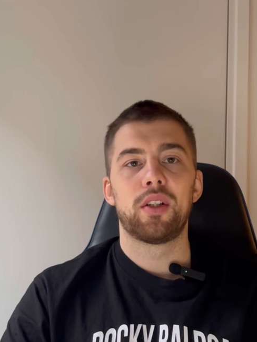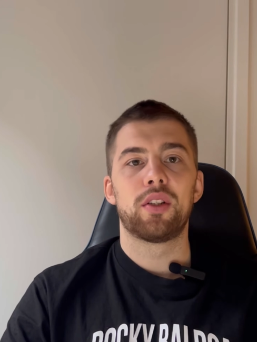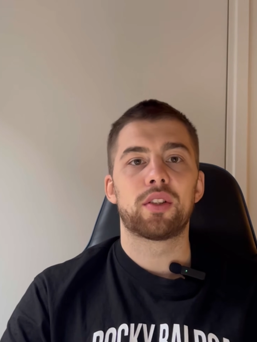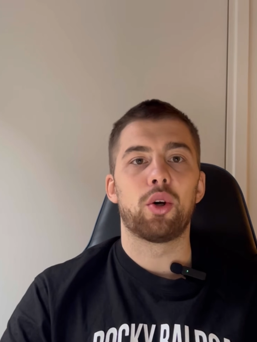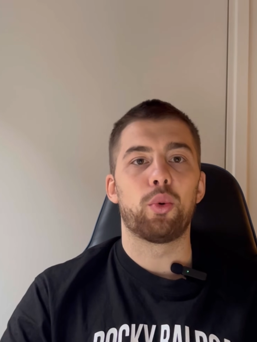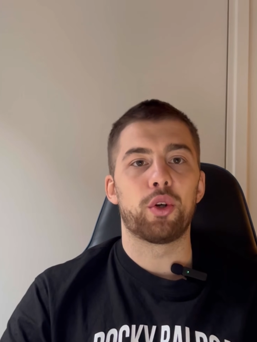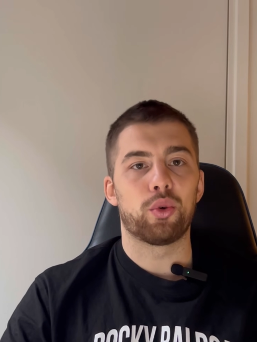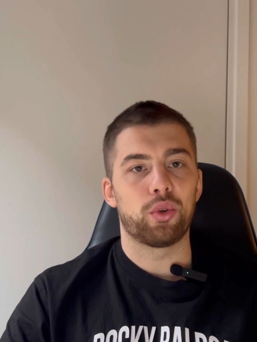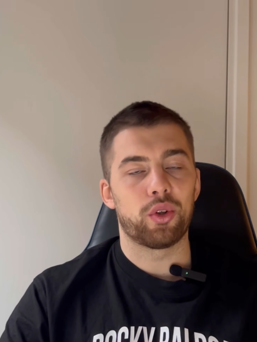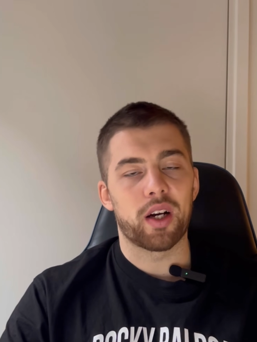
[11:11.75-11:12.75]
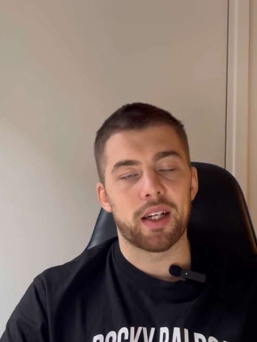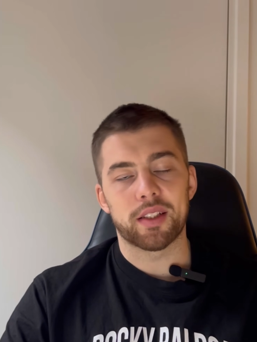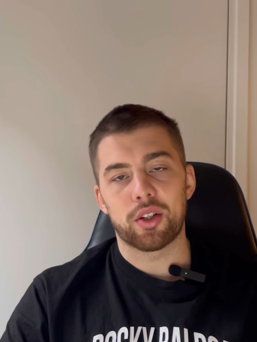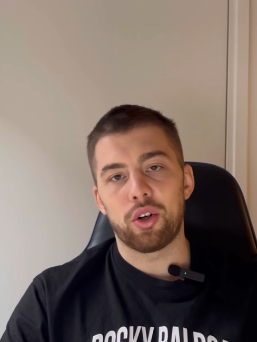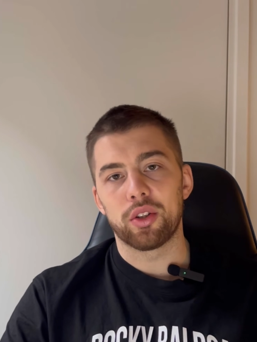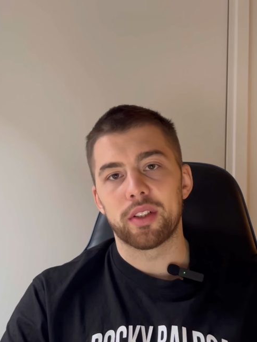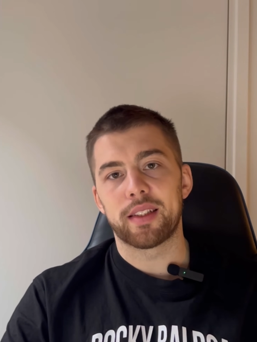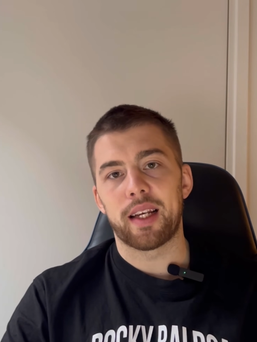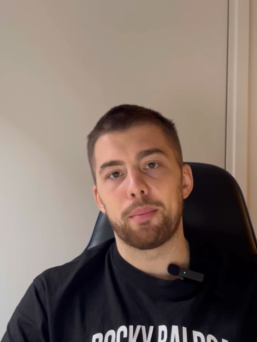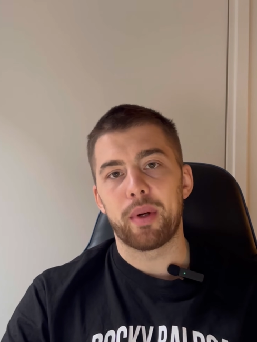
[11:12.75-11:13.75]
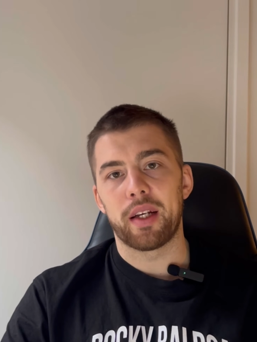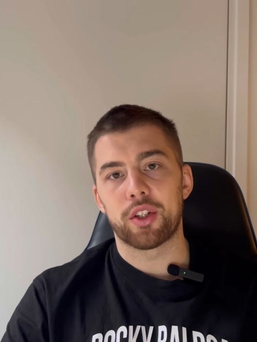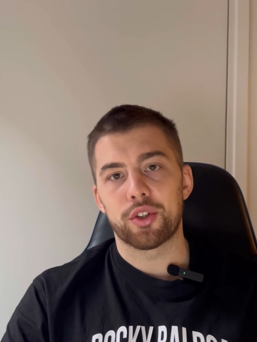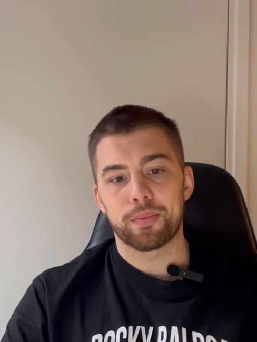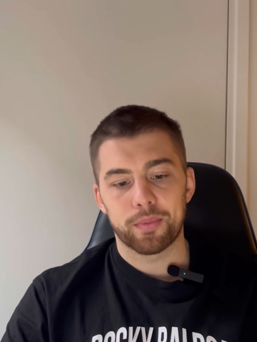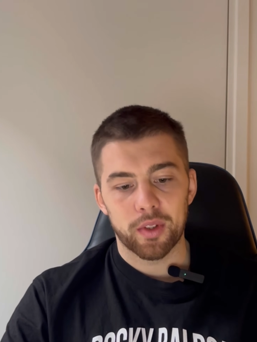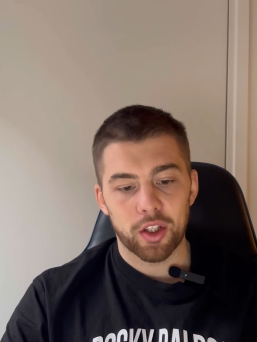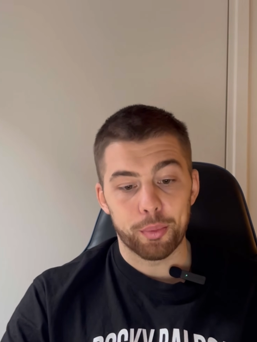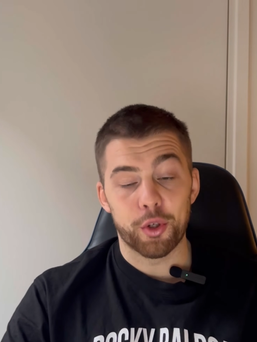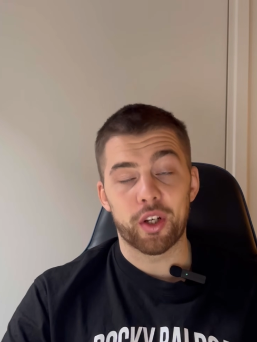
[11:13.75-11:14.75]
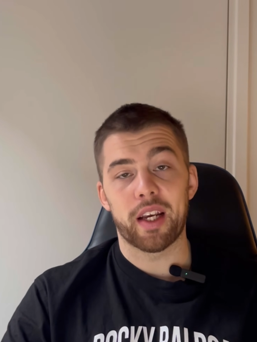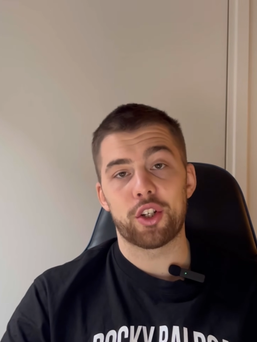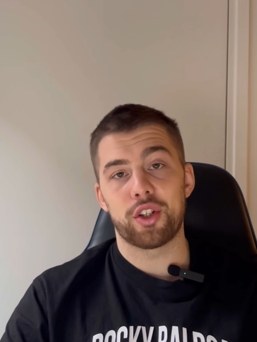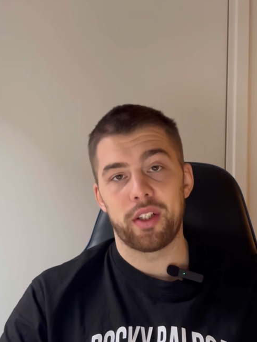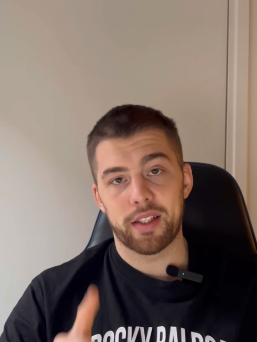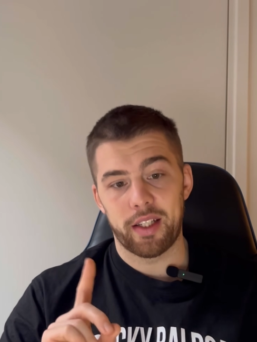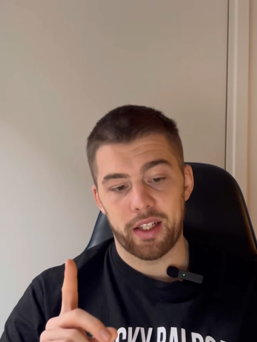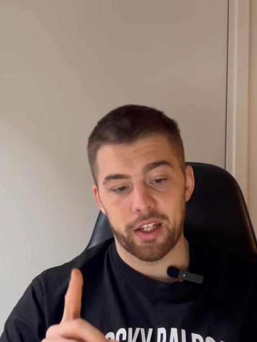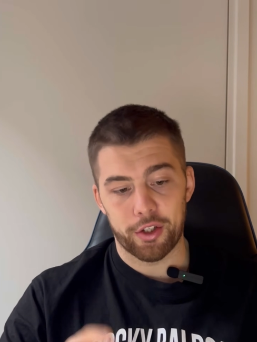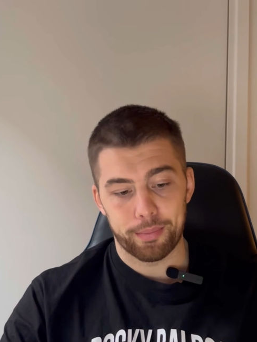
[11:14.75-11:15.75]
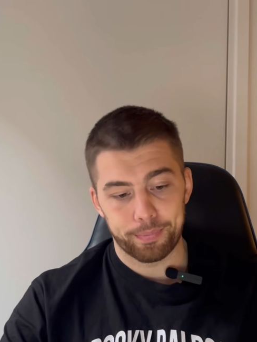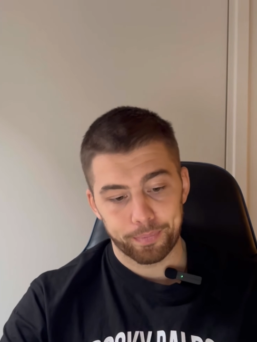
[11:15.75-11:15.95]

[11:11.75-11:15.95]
so you guys are on the same page. Communication is key here.